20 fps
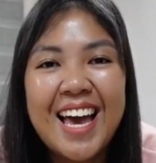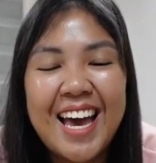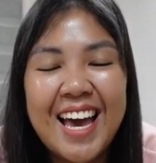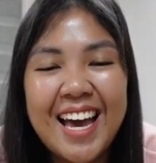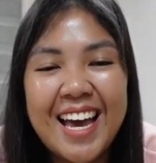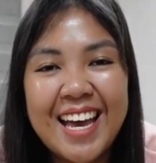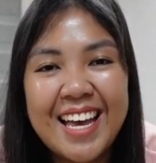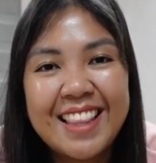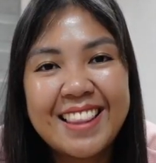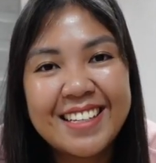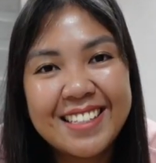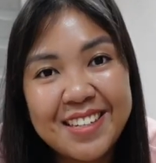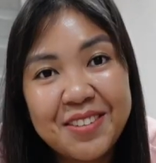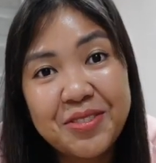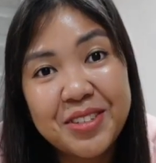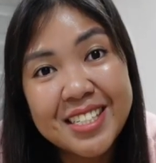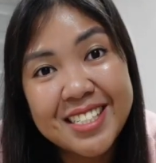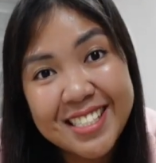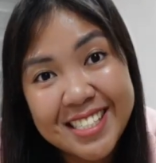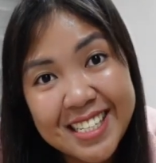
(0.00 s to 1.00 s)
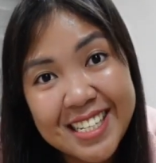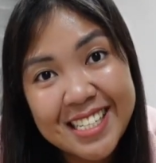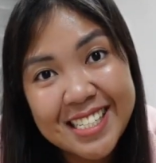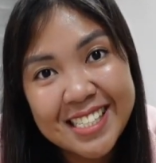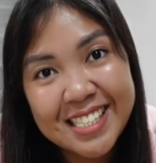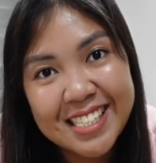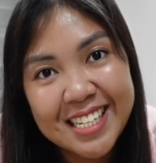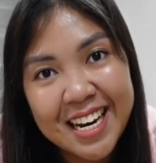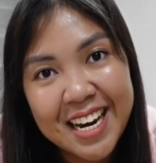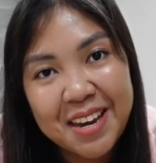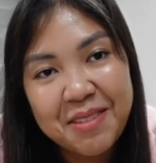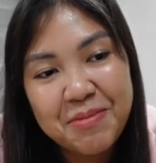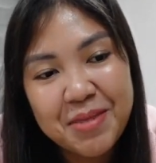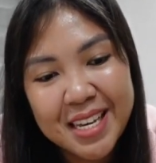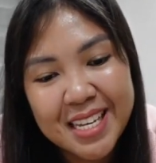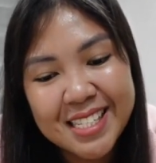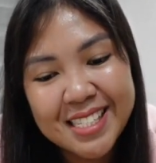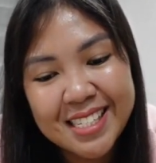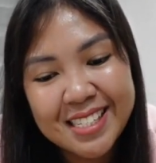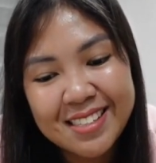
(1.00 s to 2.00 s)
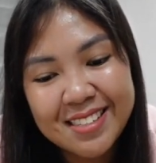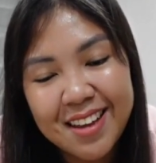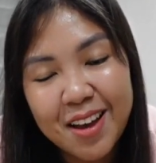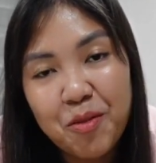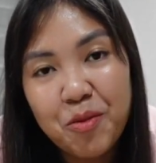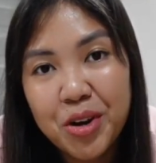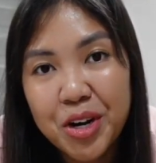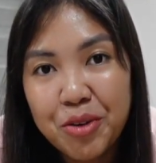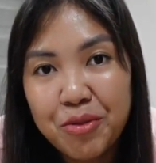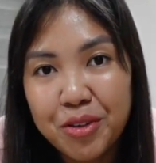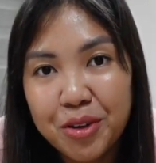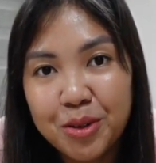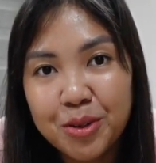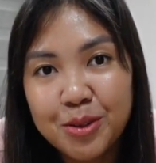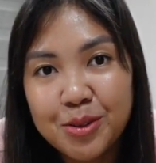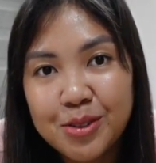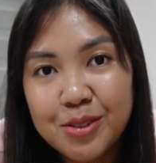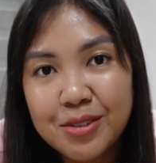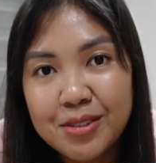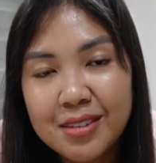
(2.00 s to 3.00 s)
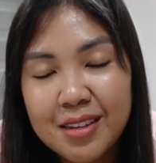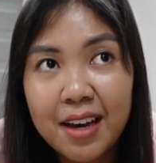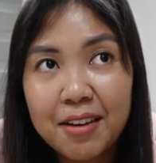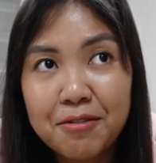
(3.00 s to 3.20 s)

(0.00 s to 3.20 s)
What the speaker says: And the difference this time is it's not one of those